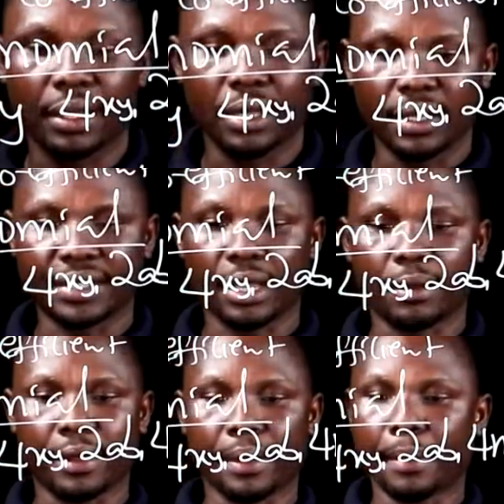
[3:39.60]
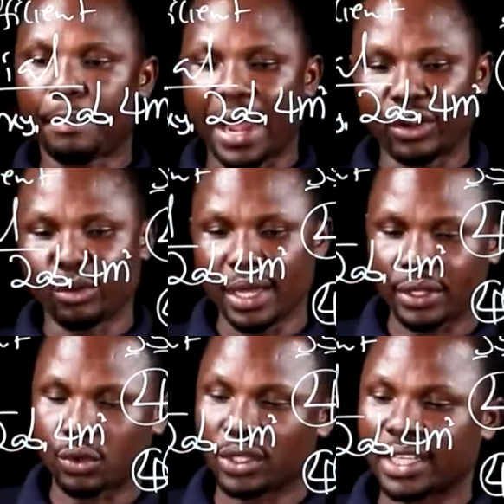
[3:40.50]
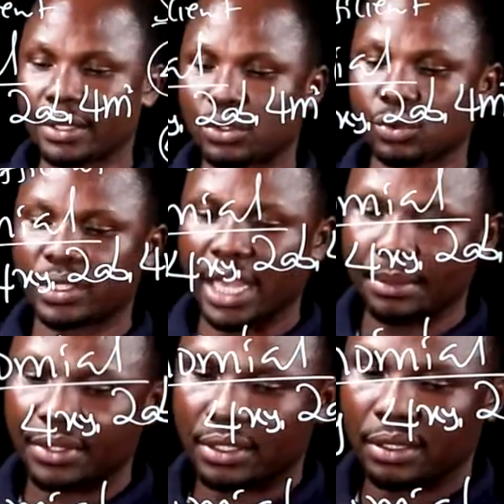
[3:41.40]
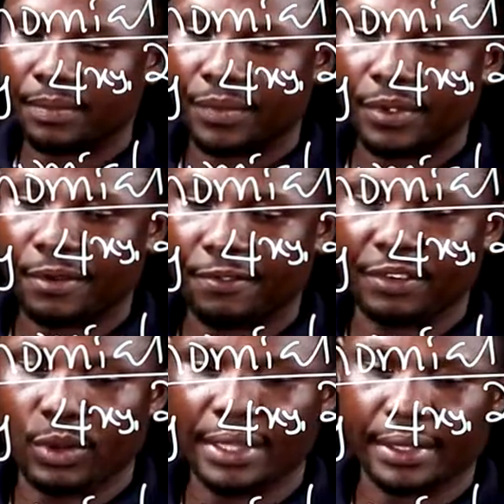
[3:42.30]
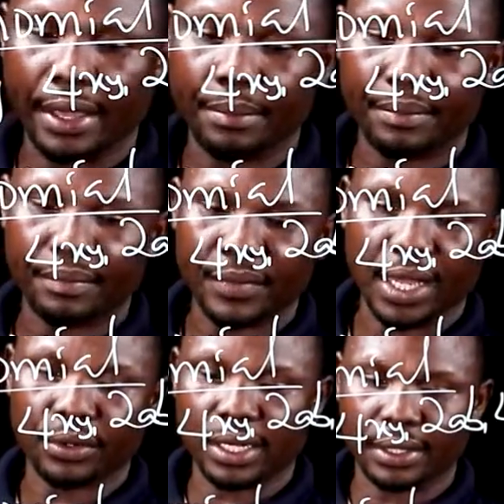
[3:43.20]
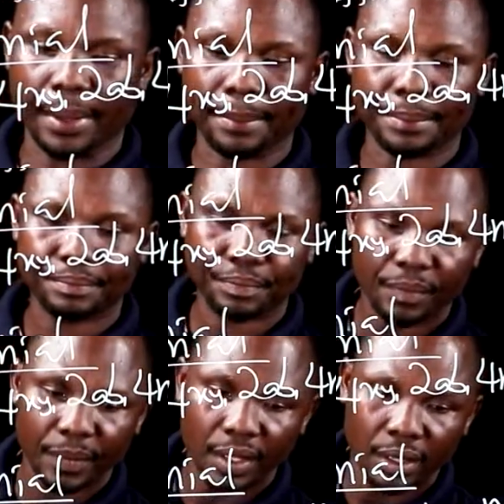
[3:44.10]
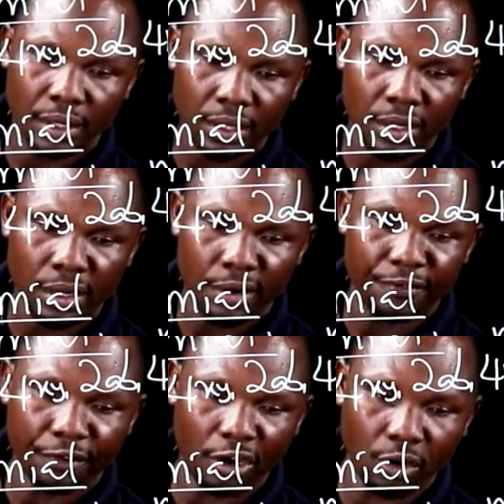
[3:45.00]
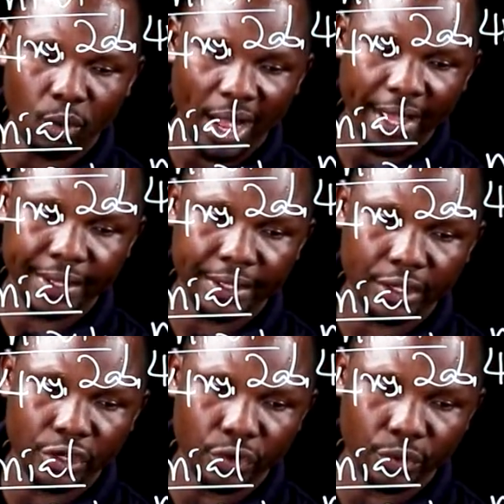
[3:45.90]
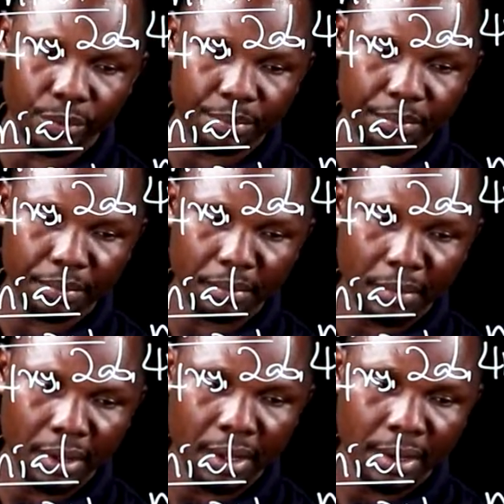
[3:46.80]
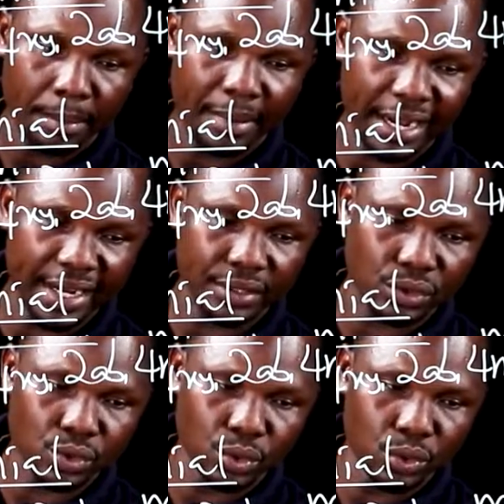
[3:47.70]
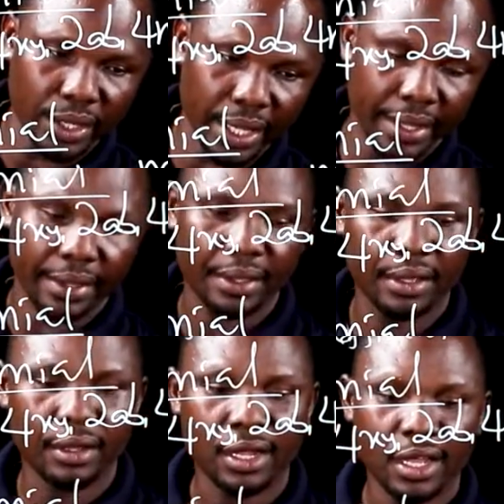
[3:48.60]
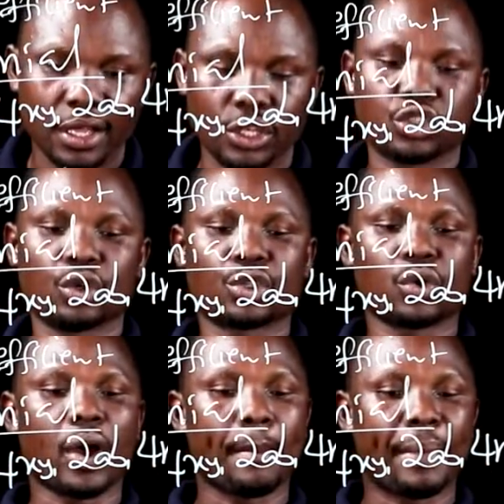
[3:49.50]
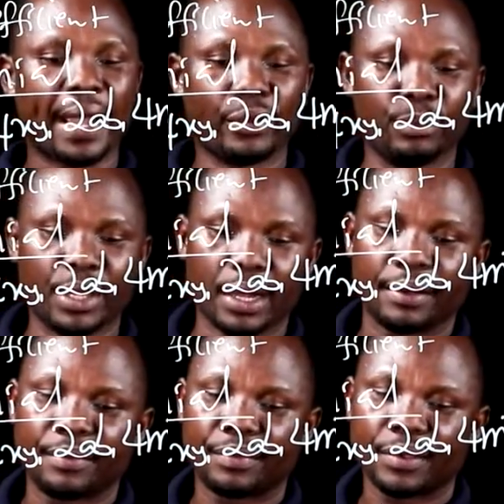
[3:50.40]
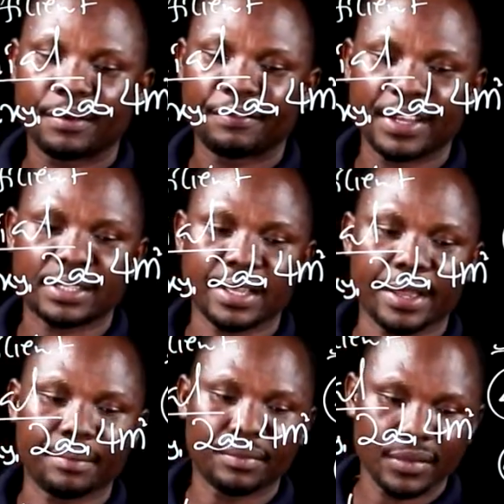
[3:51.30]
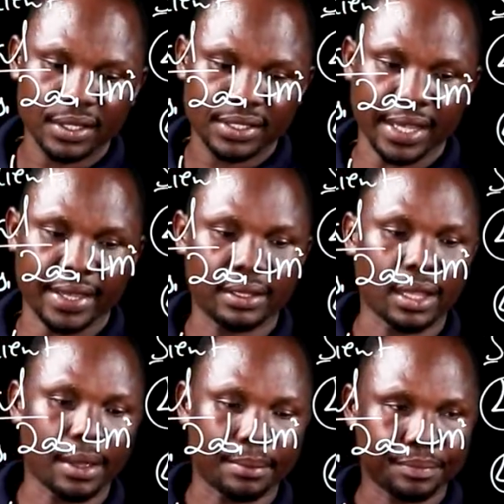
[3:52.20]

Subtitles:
is a binomial. It contains two terms. One term, another term. 4y cubed minus 2a is also a binomial. First term, second term.